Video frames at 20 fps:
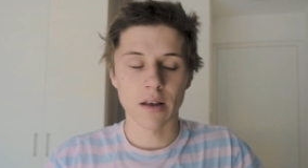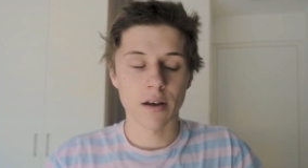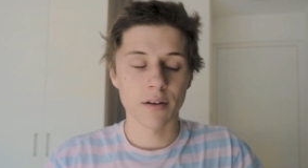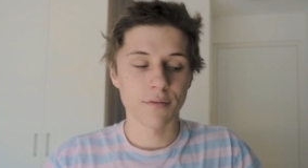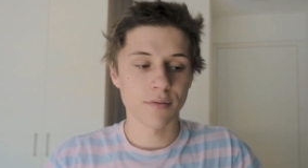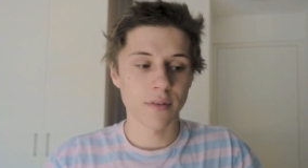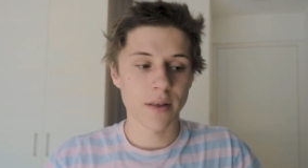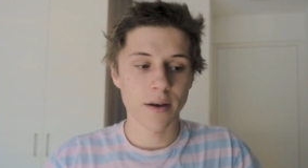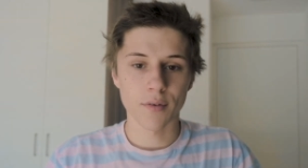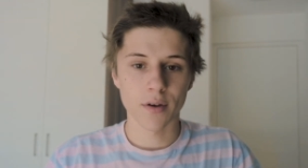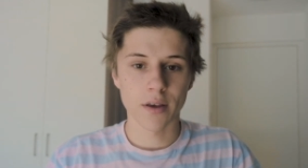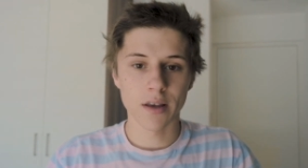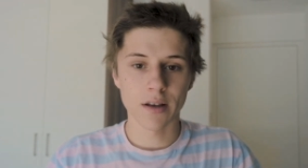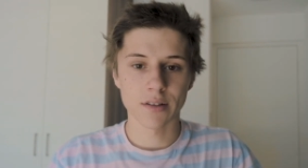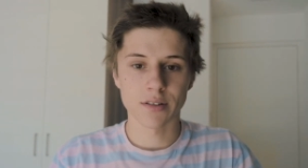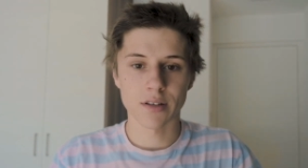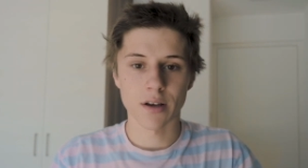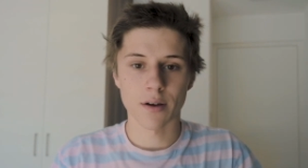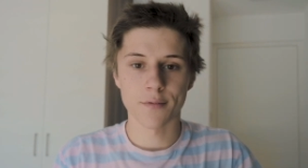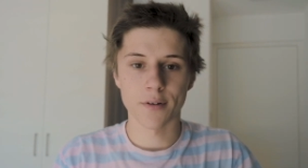I've never
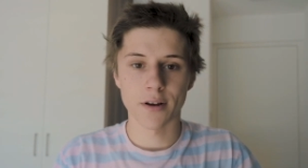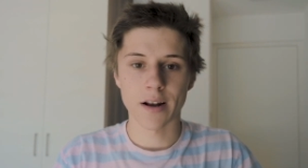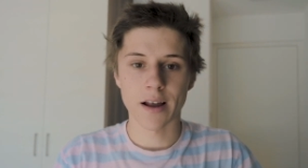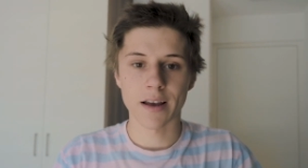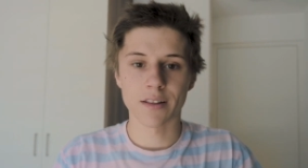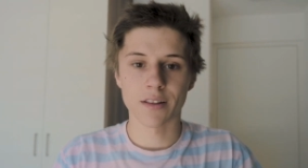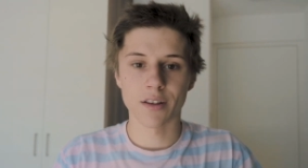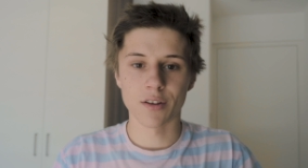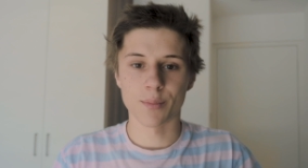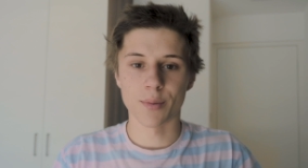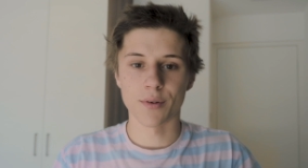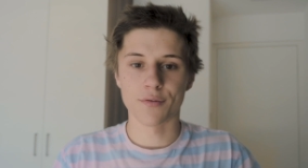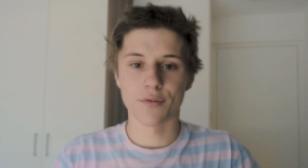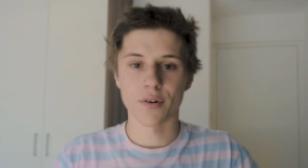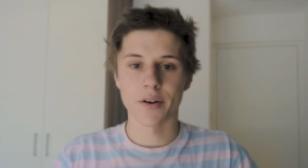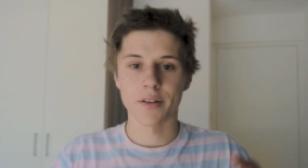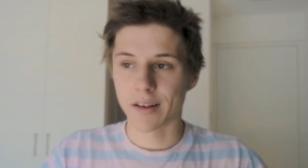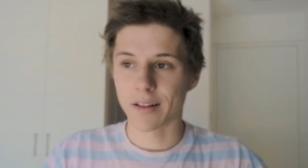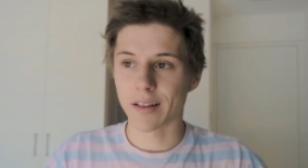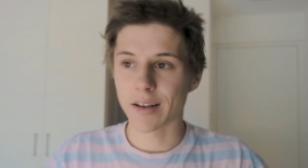heard something like this
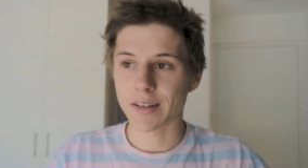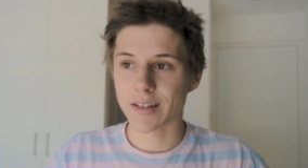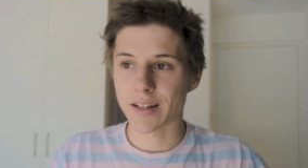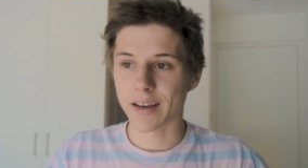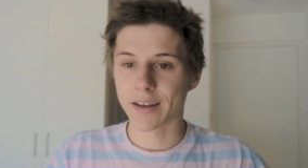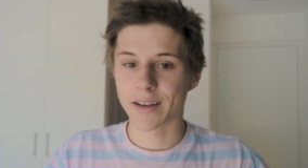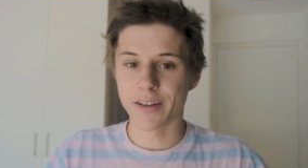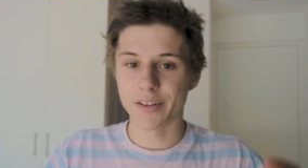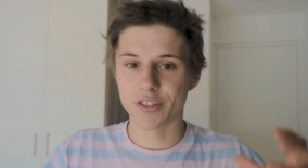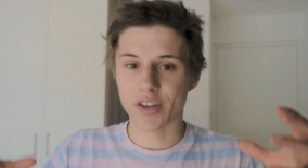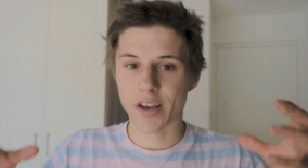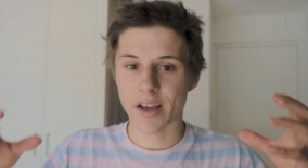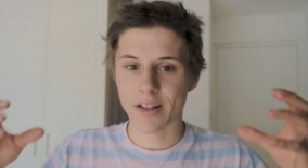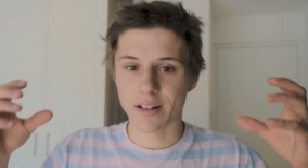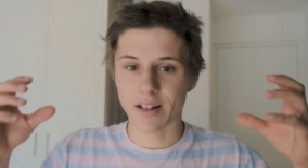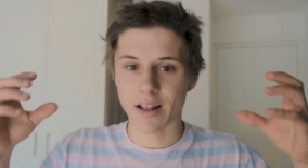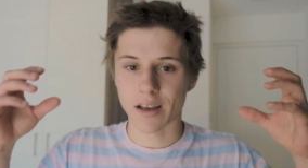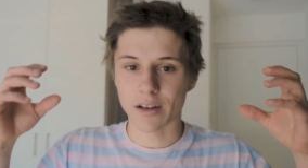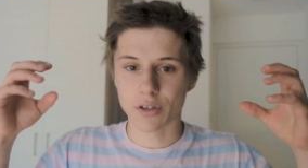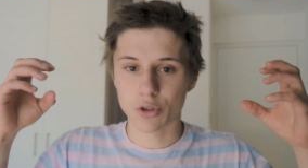before. It does like a
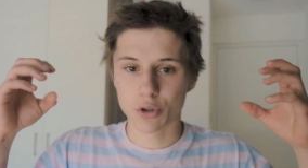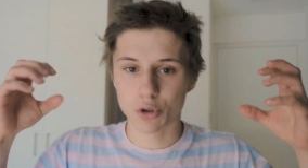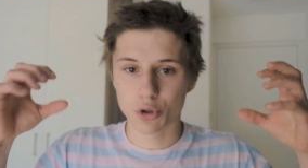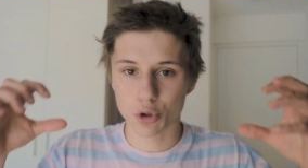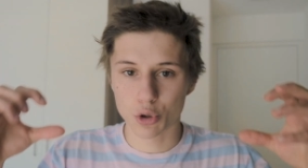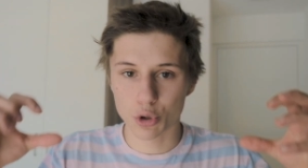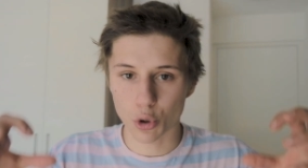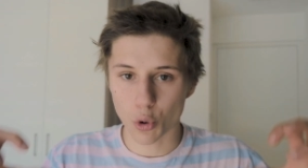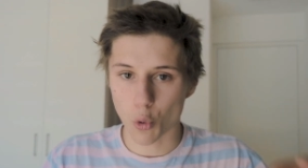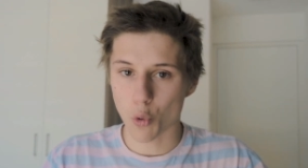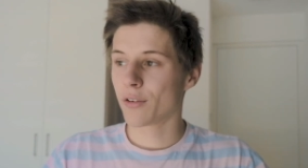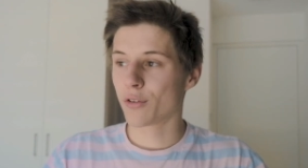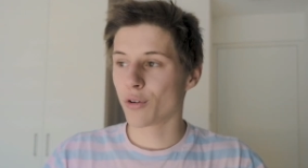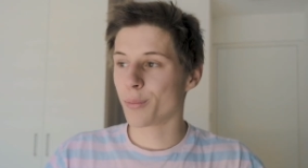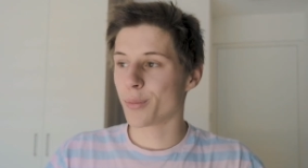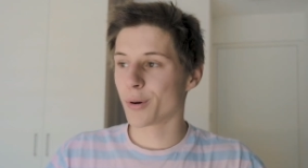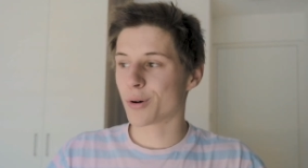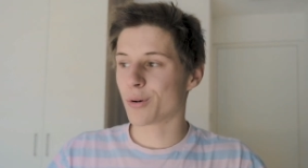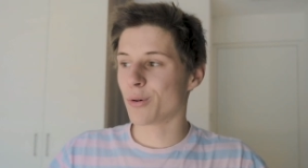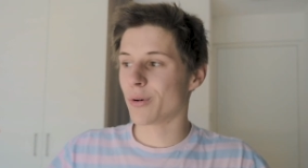jet, like
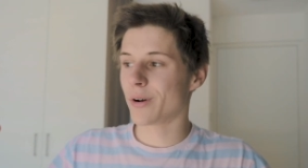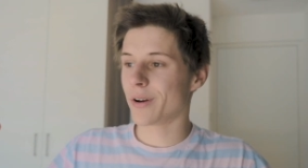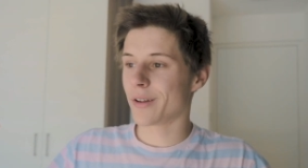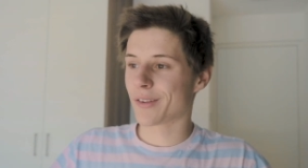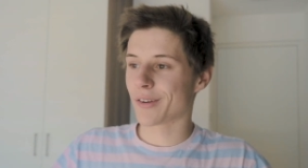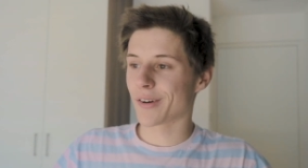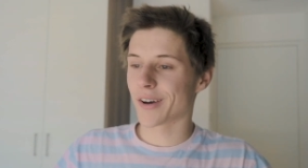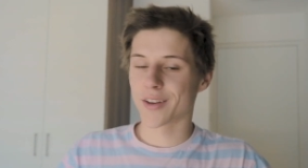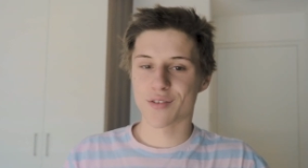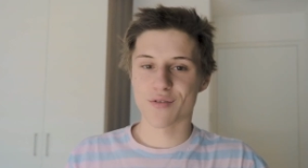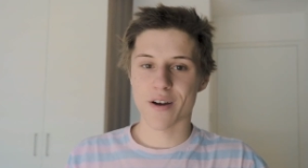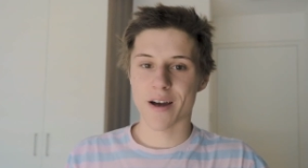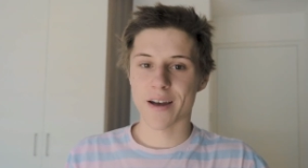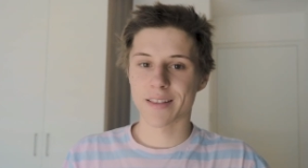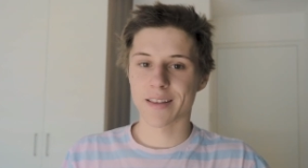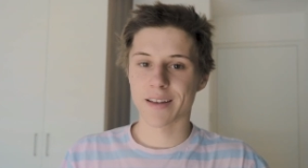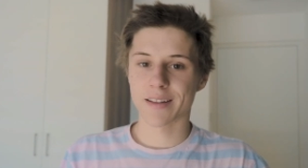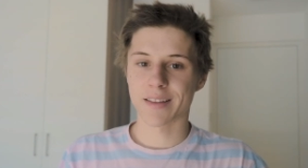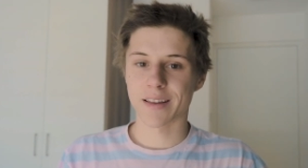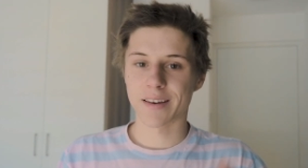super cool. And so I
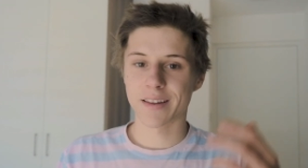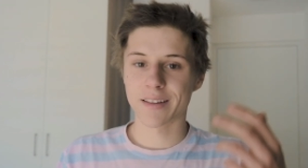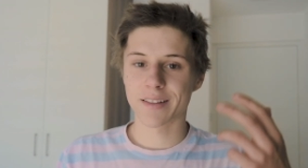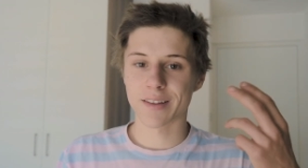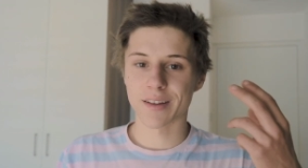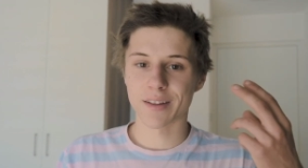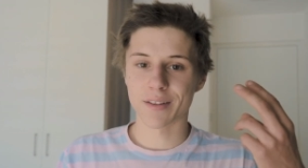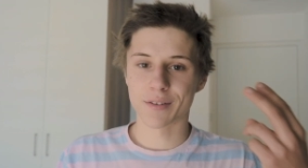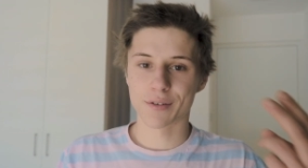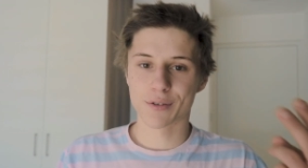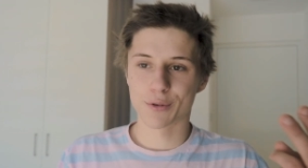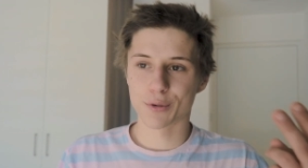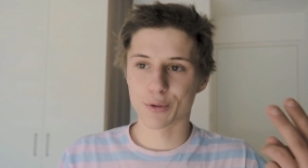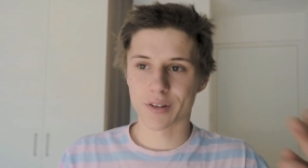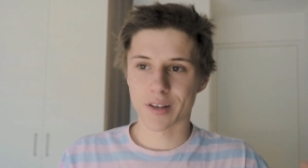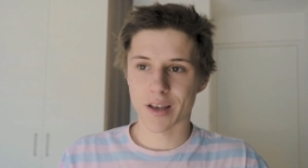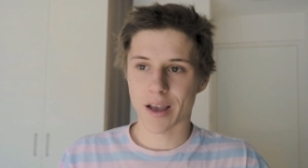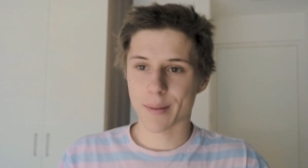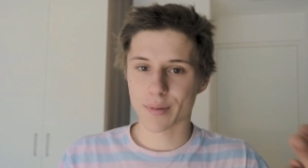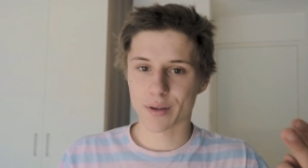tried that. I did that two
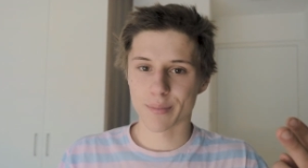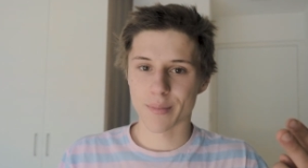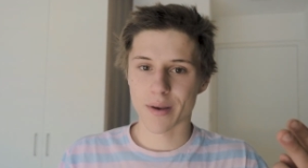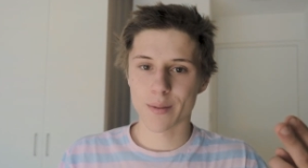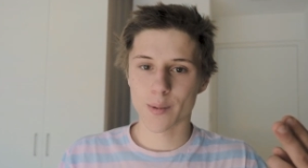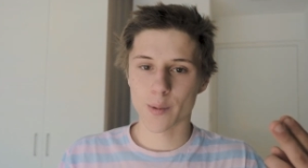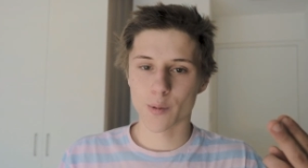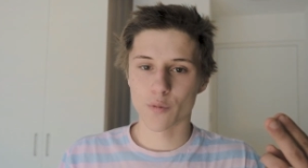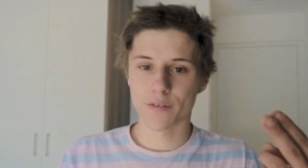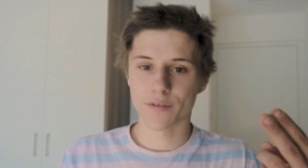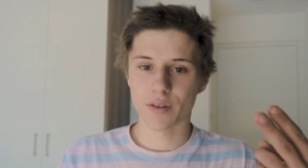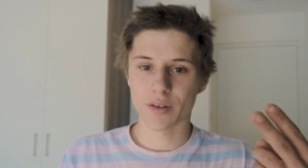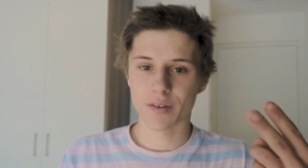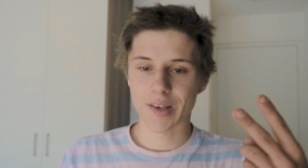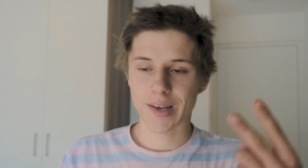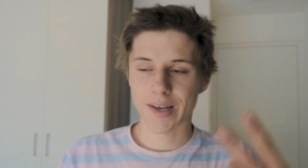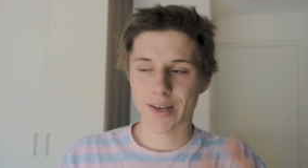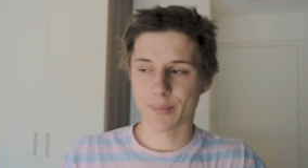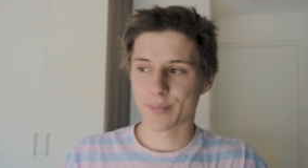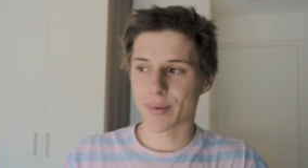times maybe with the
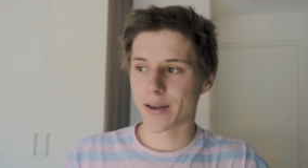second